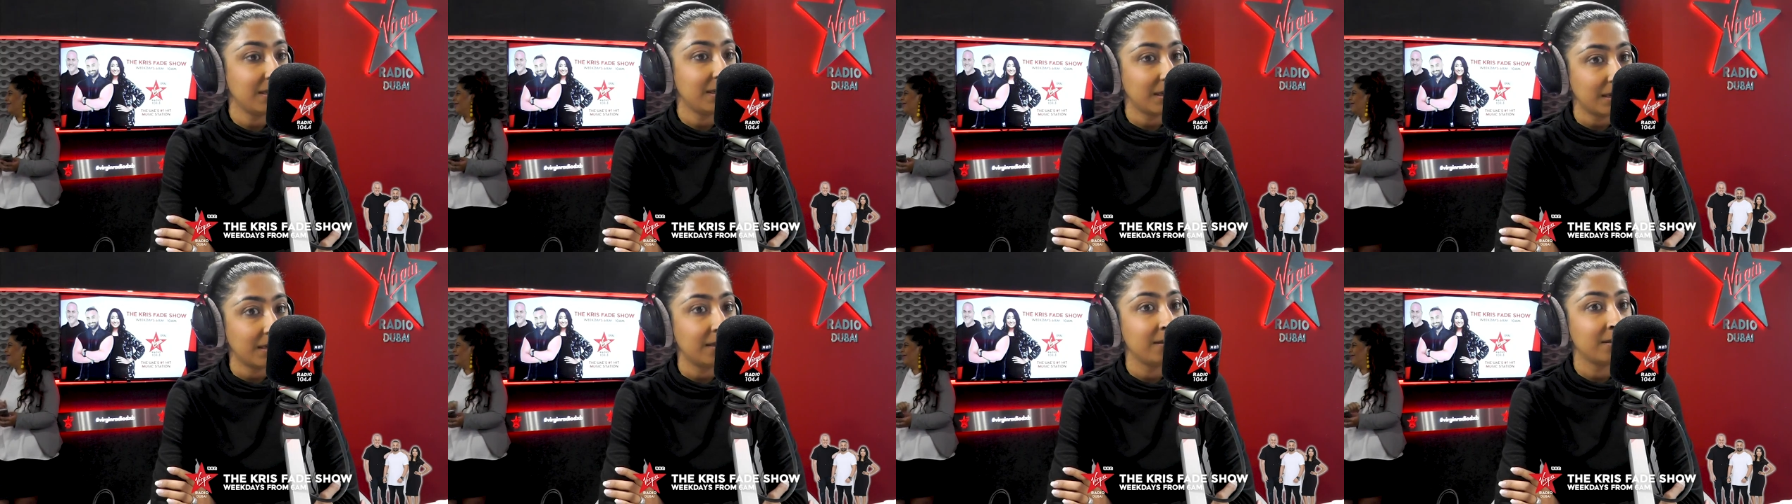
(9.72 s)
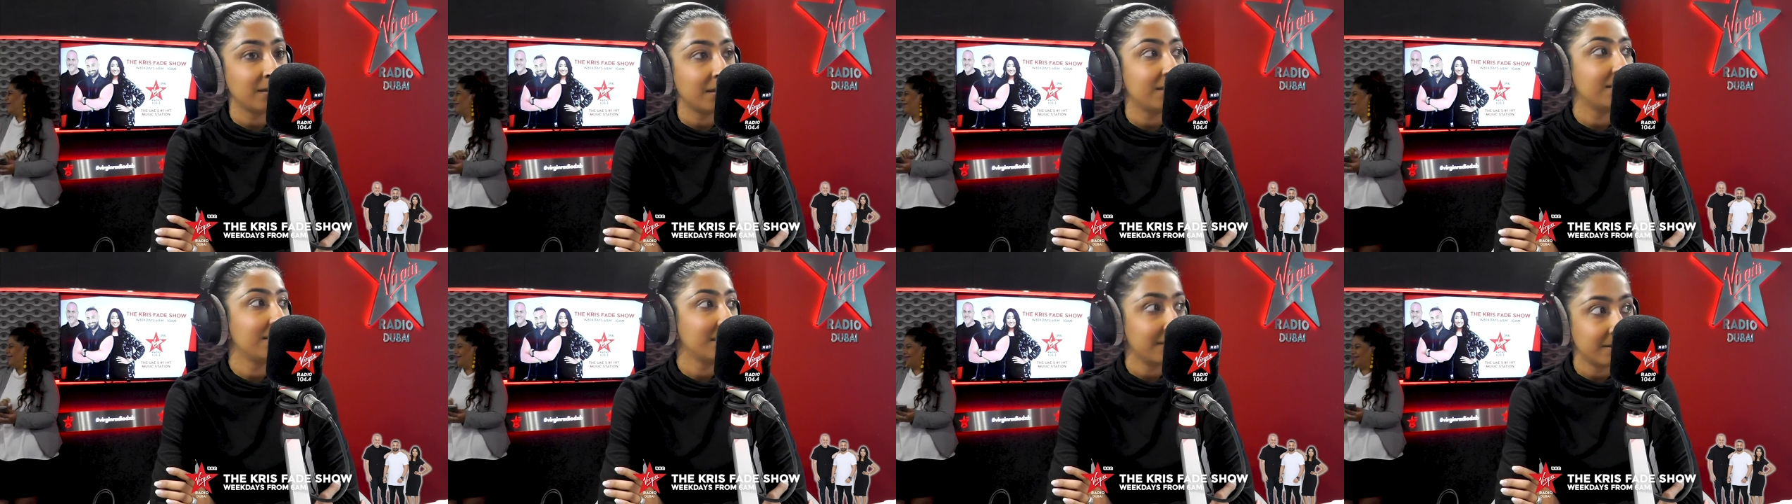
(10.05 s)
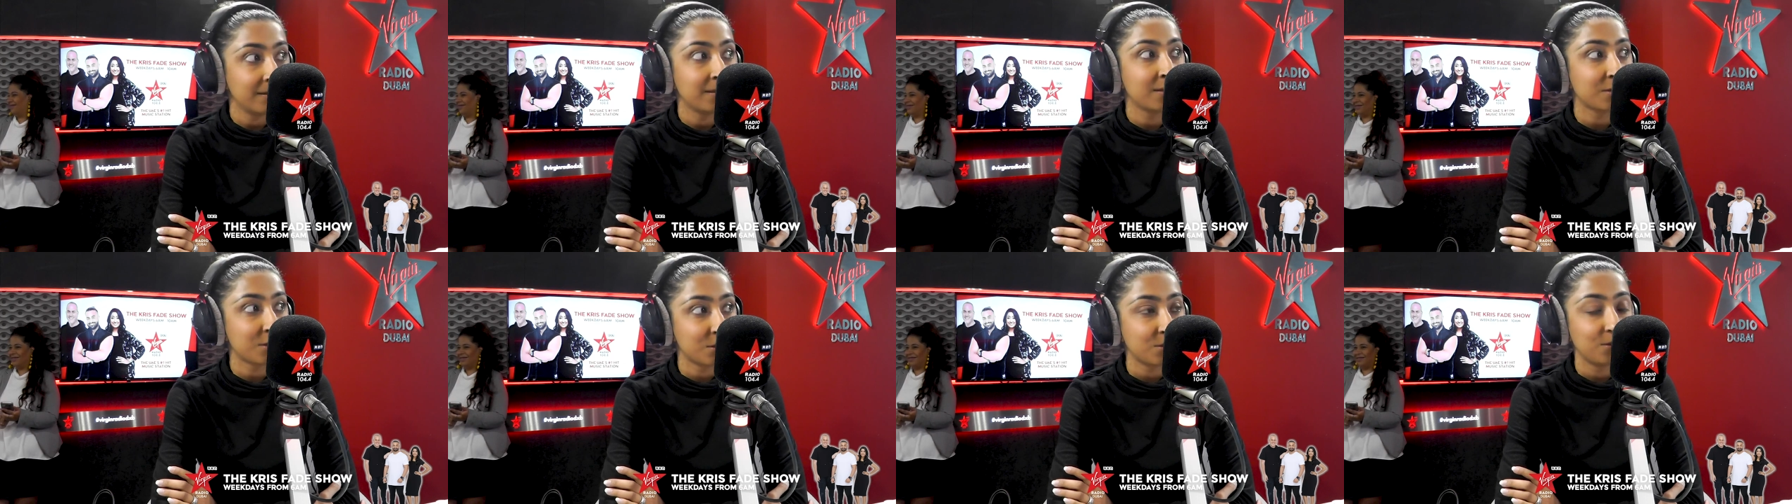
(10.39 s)
in
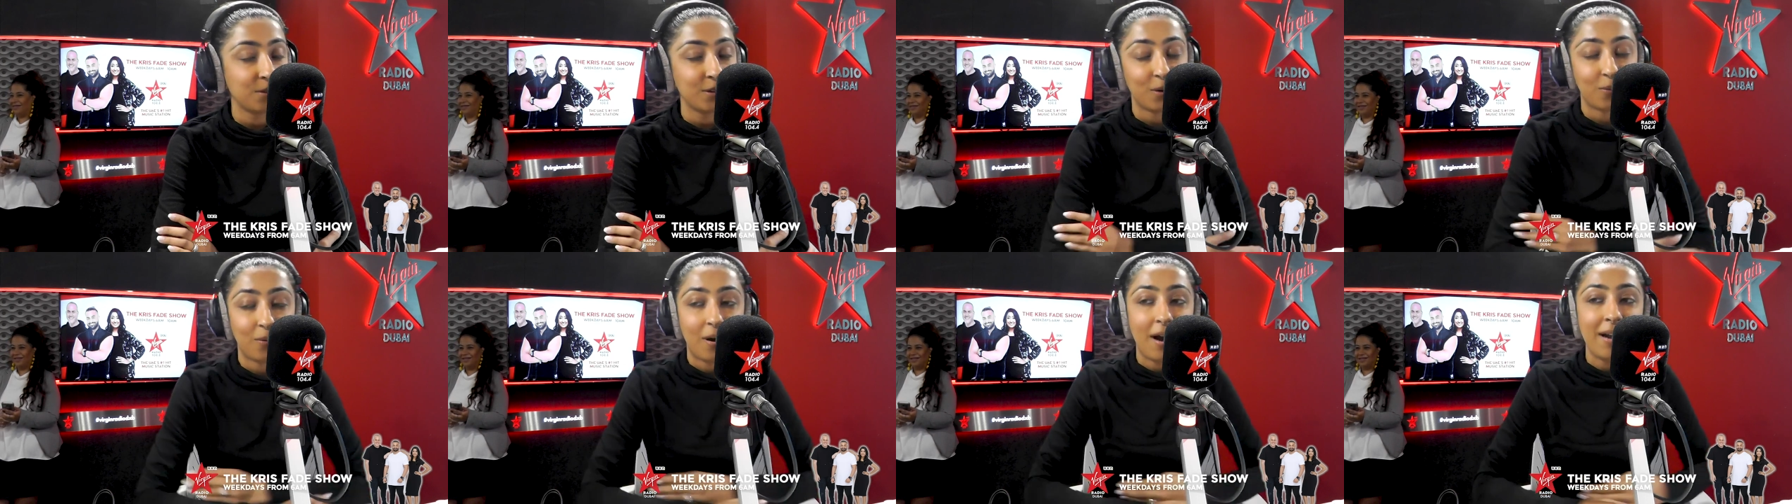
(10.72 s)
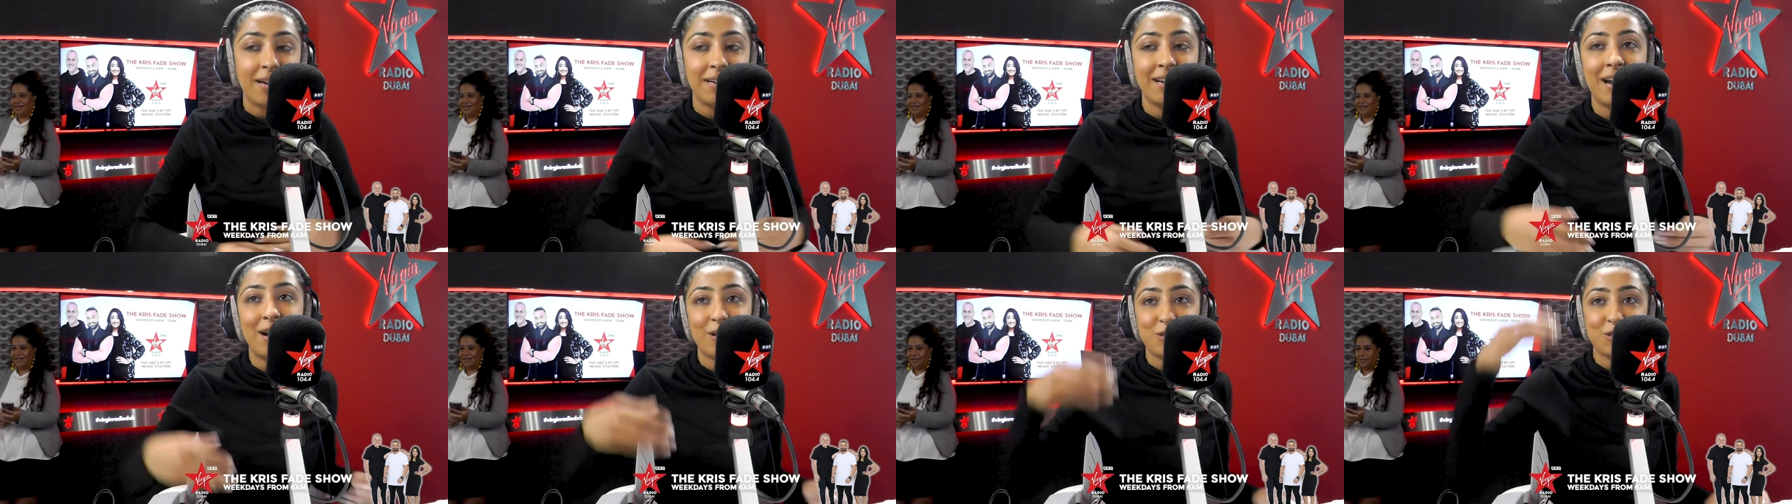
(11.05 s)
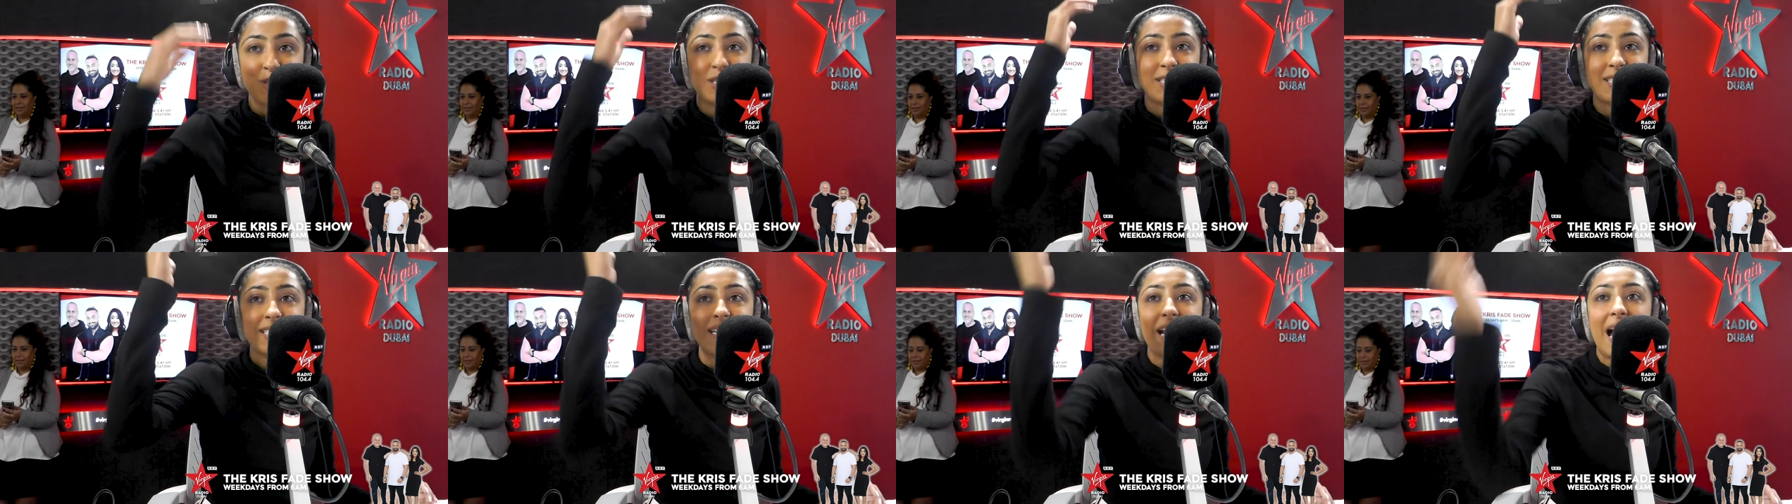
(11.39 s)
the studio right now.
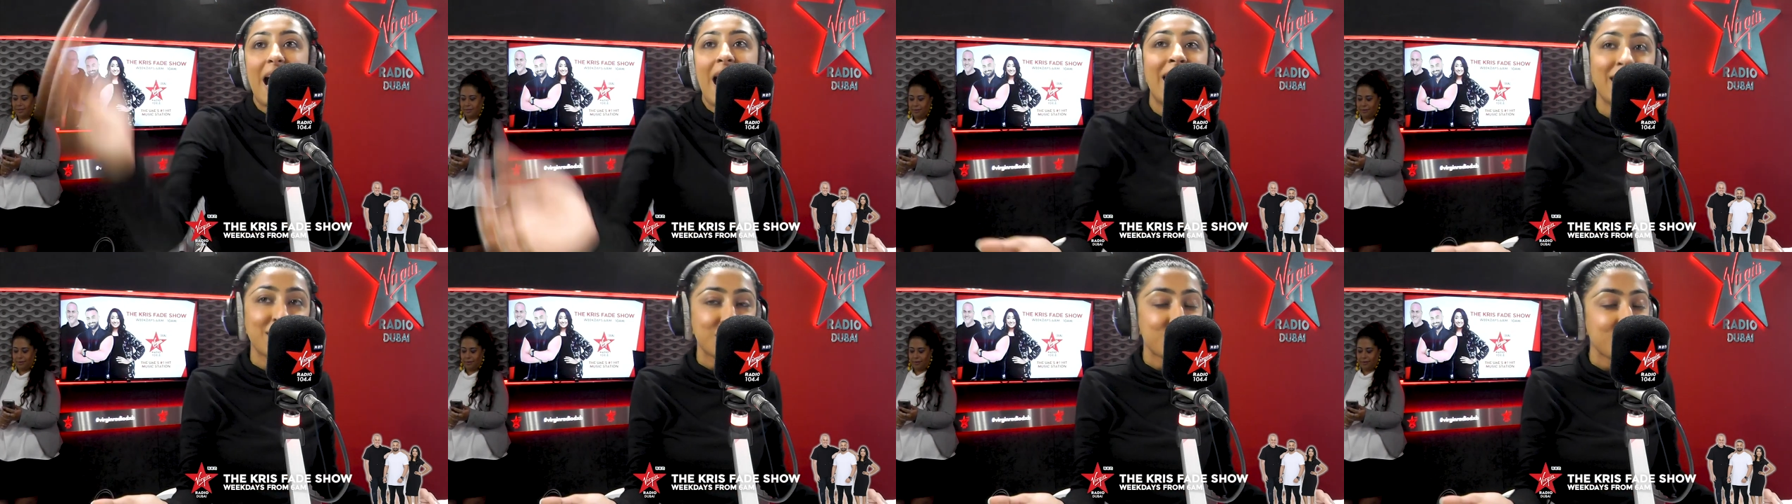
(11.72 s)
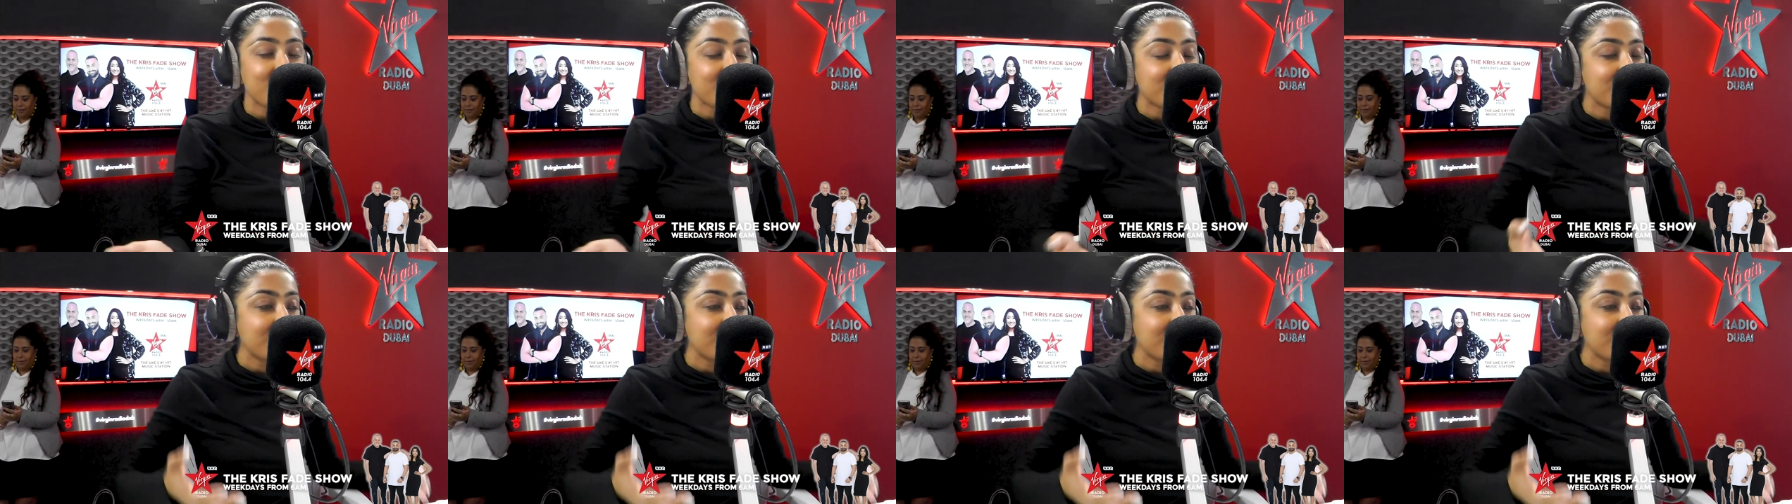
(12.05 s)
She's an actress.